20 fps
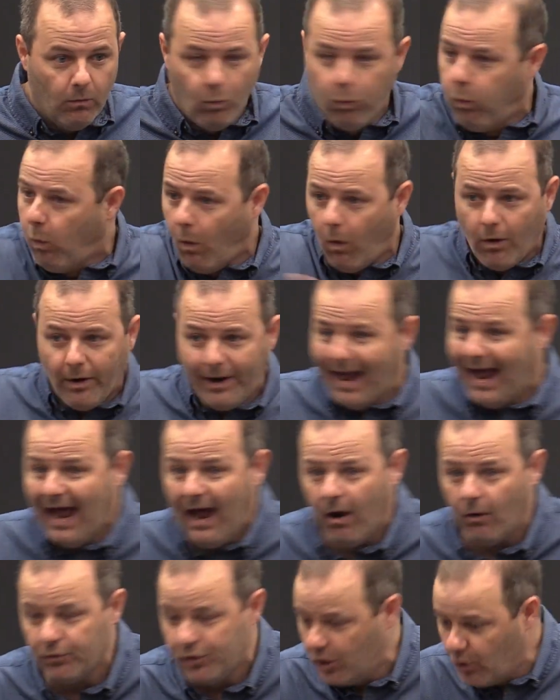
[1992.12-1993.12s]
worn
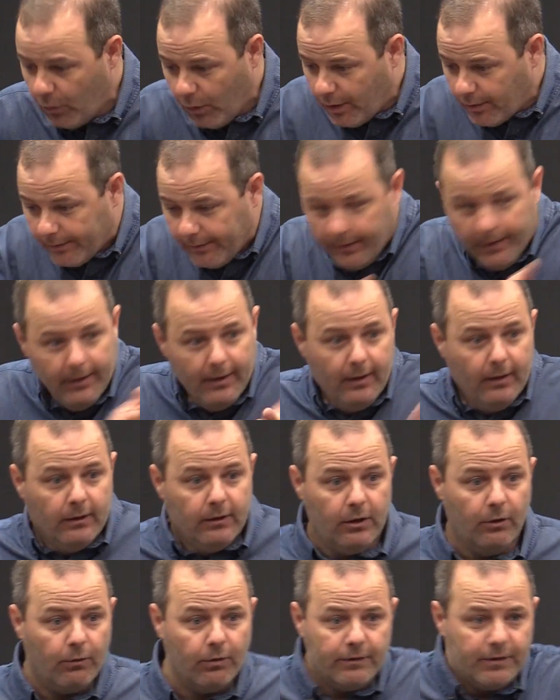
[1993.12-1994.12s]
out. You were
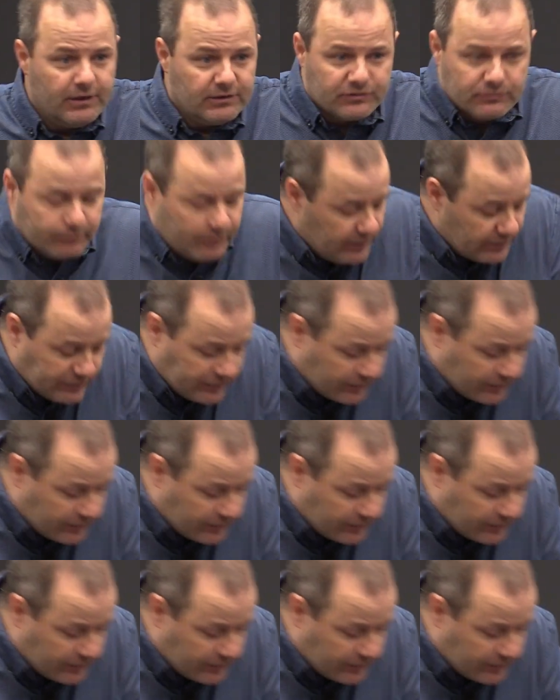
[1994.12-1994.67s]
this